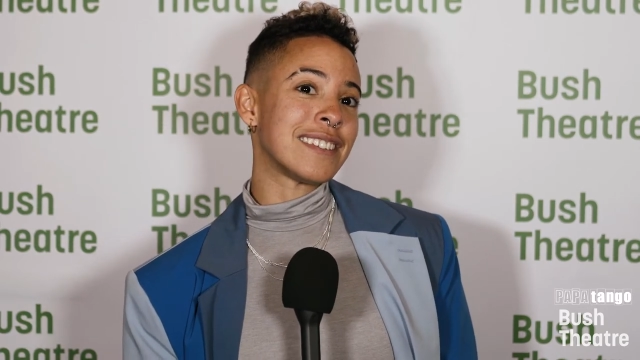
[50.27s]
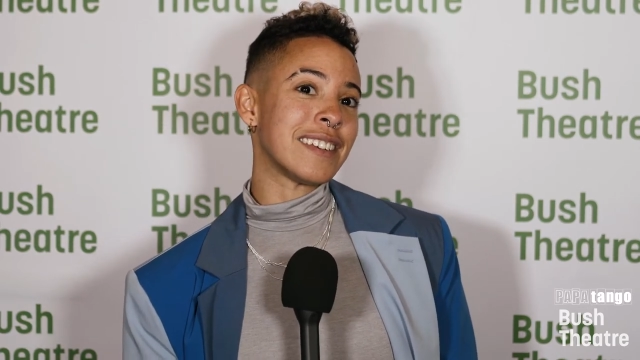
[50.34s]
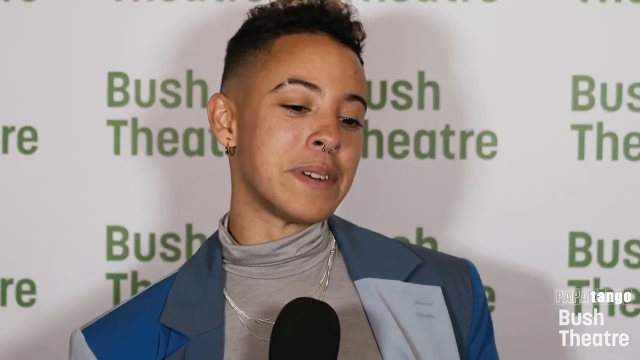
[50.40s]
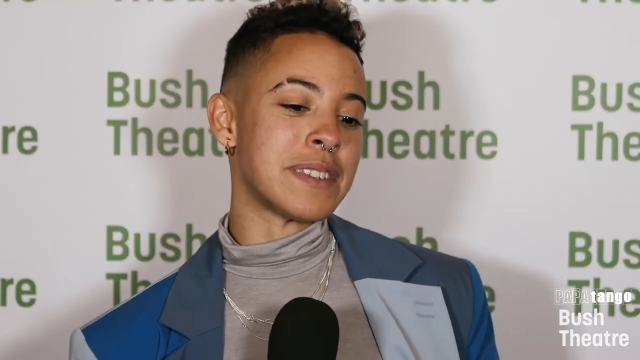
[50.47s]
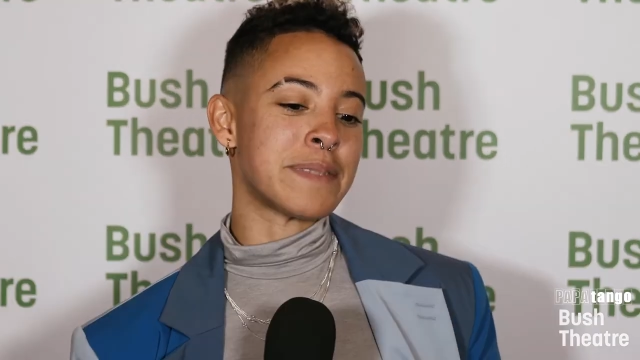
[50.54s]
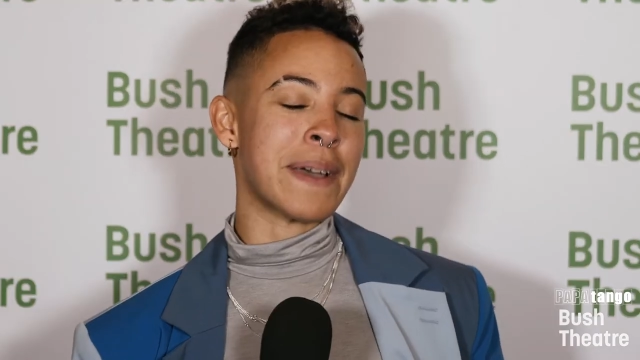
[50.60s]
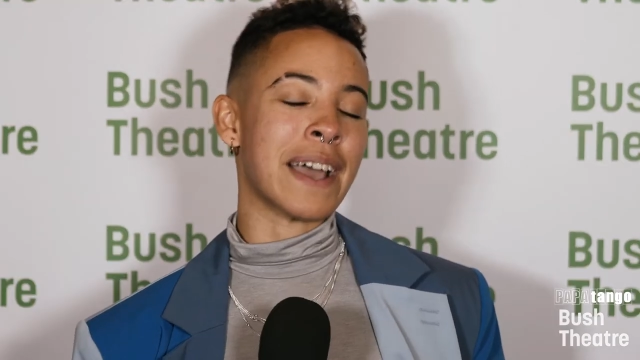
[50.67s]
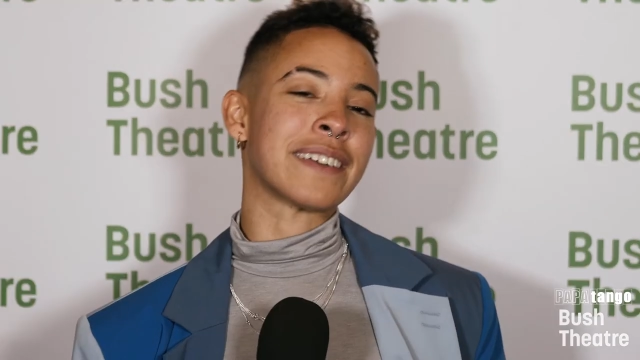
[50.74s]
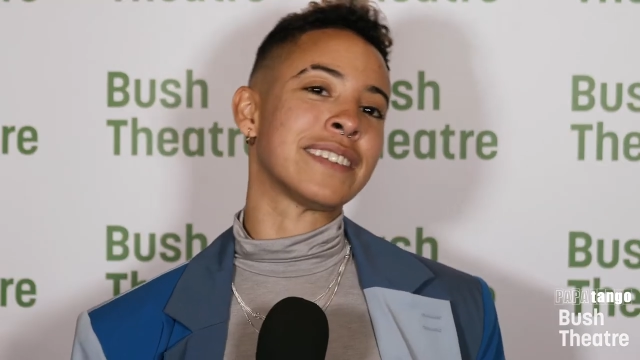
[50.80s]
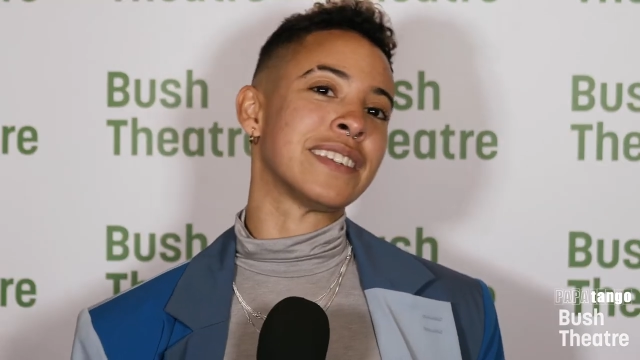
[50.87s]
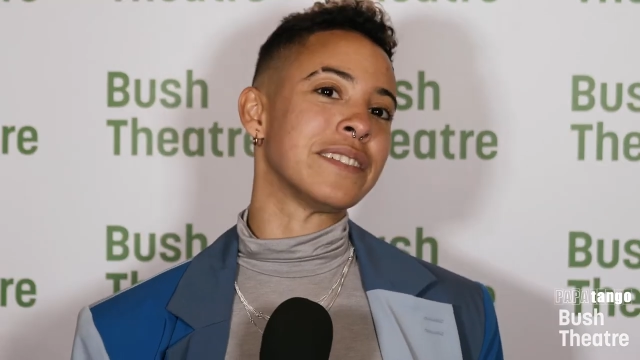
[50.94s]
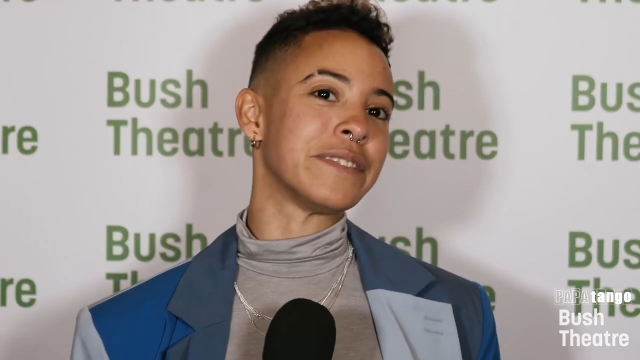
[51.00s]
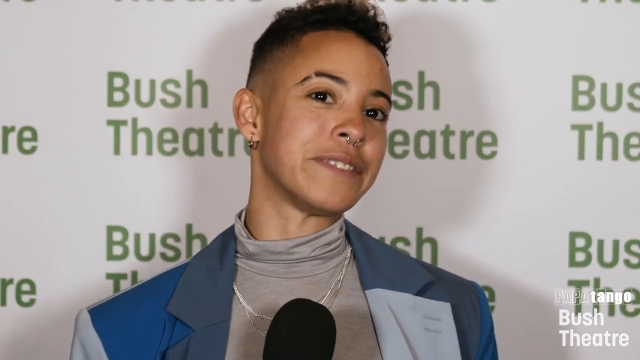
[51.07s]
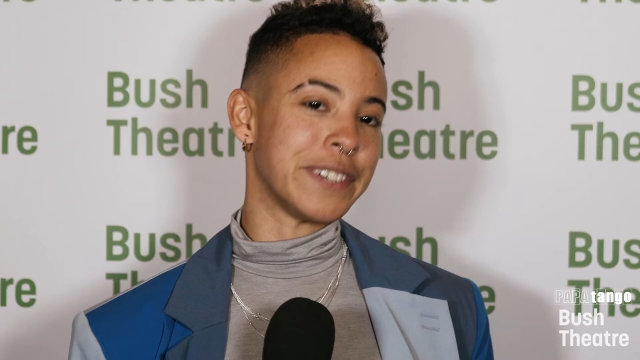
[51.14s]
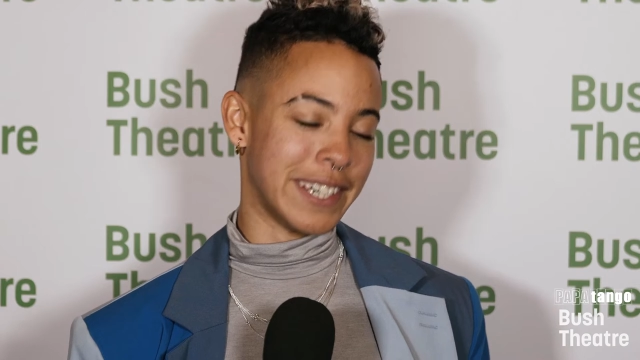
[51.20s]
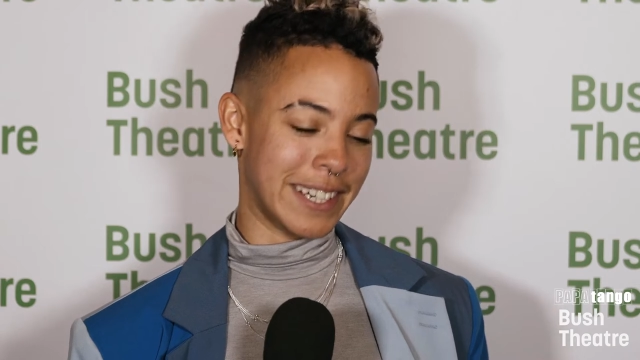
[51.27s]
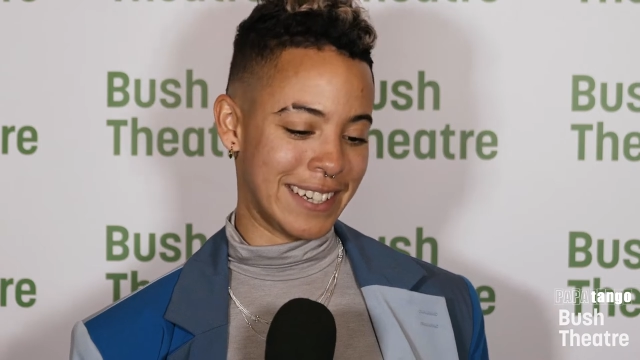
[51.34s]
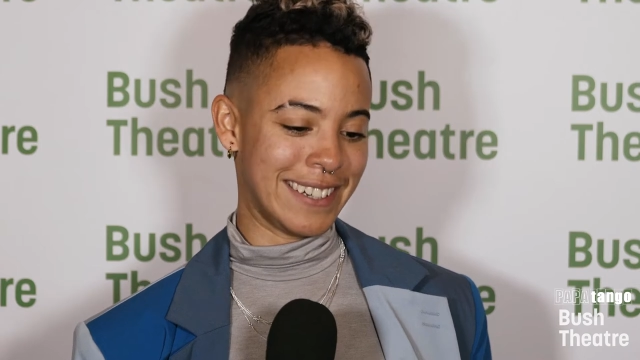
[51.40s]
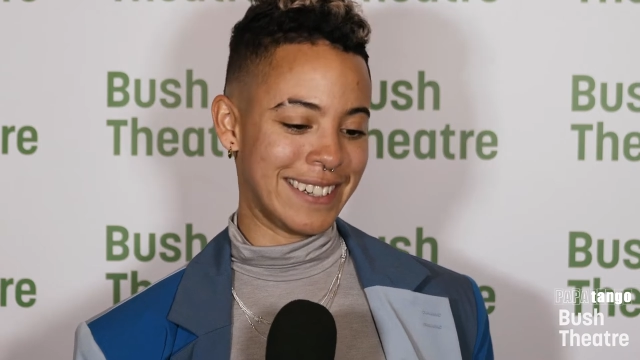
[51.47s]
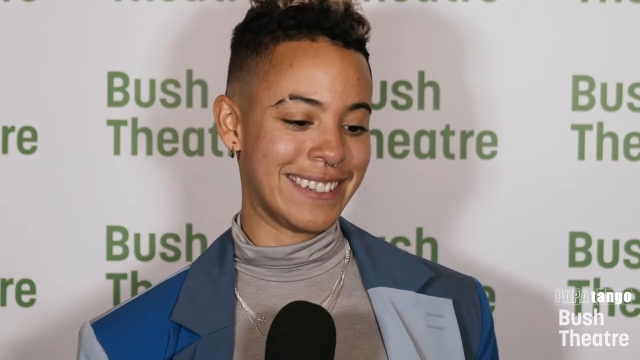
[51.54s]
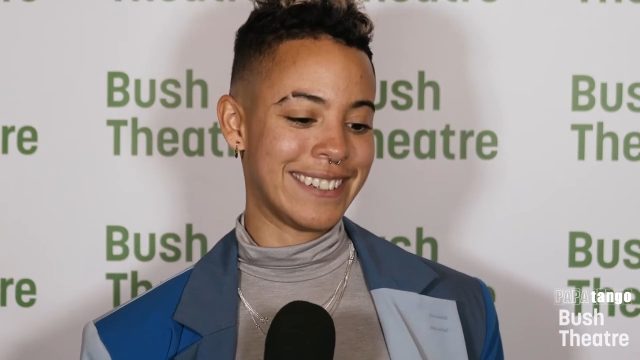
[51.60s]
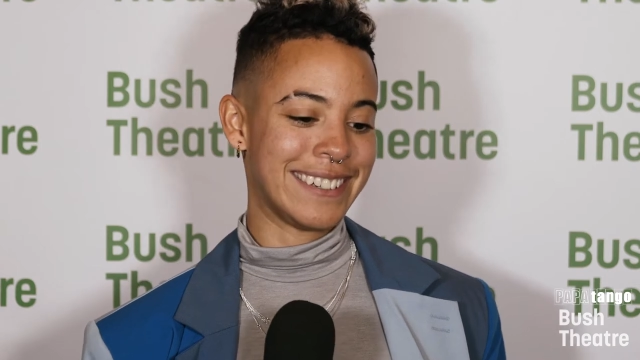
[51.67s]
perspective
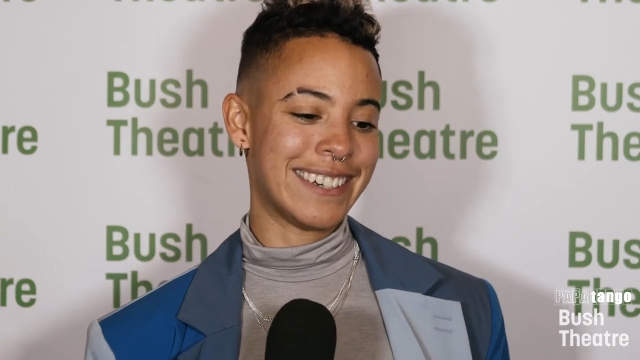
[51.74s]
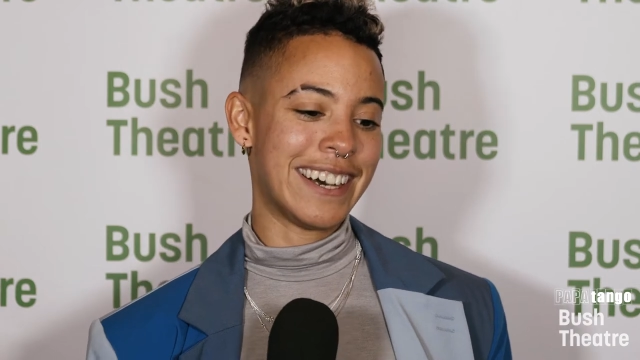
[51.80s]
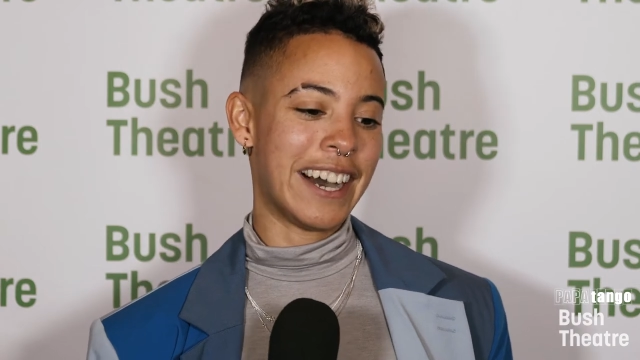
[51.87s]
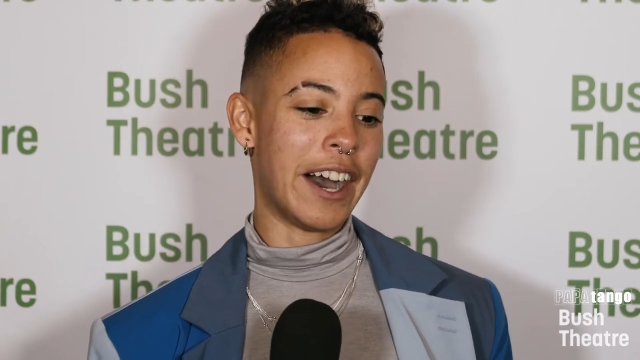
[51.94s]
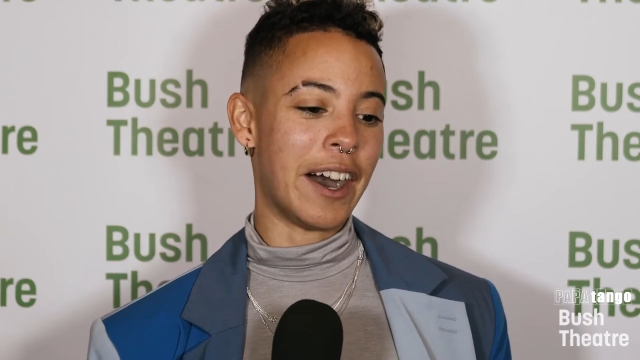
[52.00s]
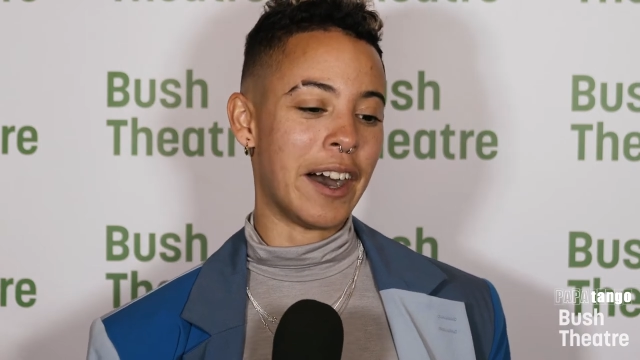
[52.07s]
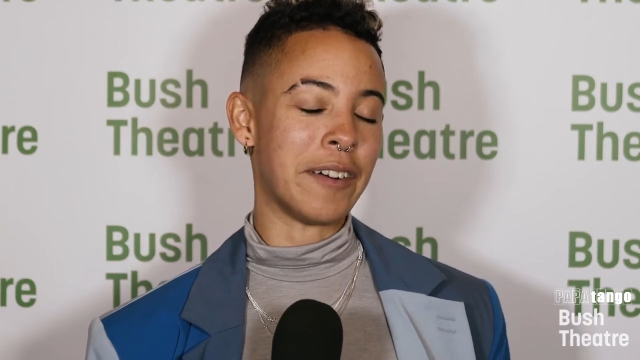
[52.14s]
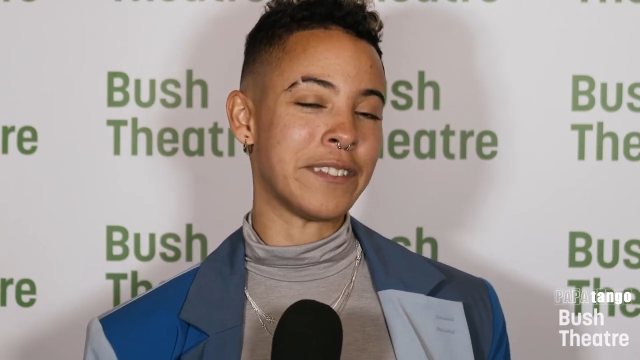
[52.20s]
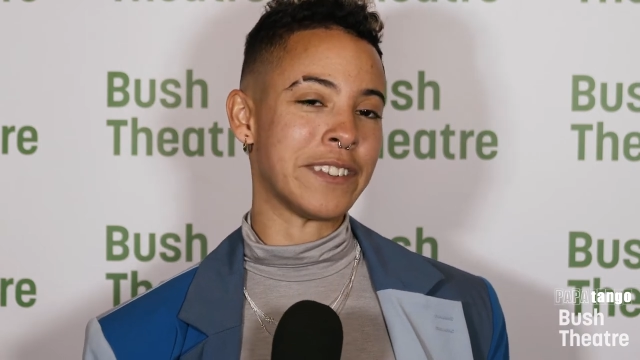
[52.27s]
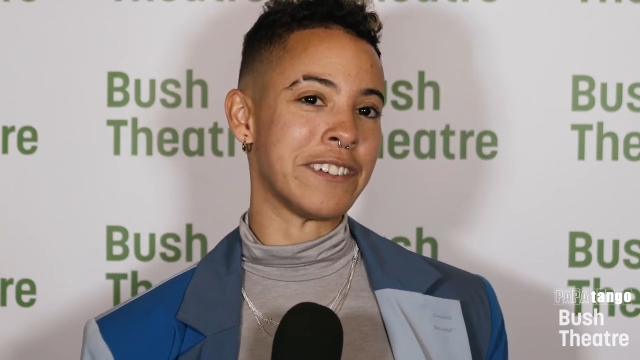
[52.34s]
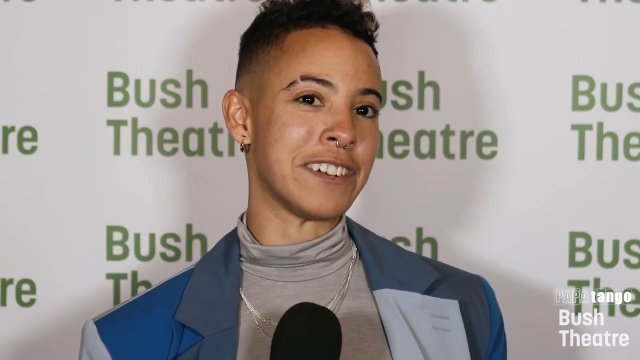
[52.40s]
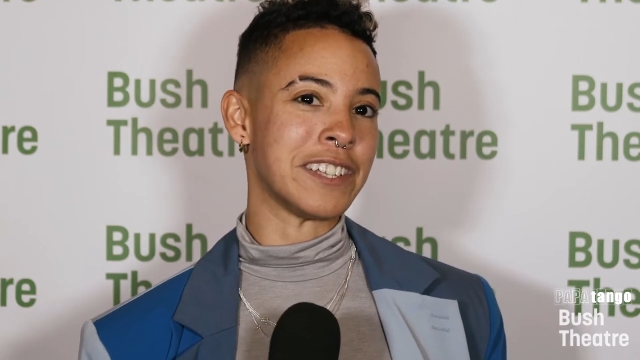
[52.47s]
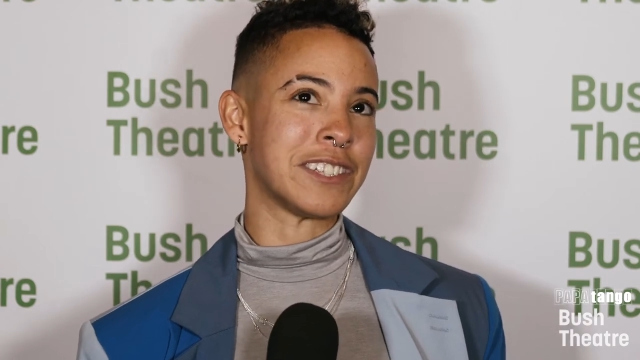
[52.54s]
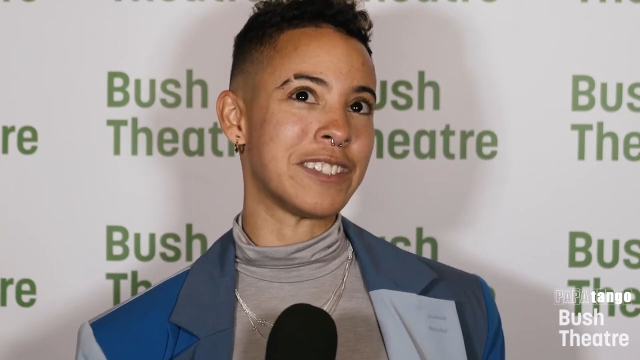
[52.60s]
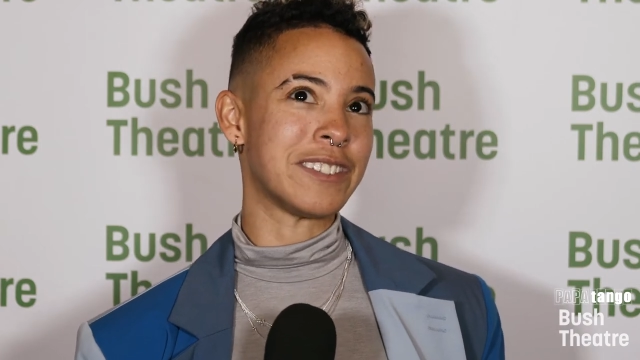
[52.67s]
after a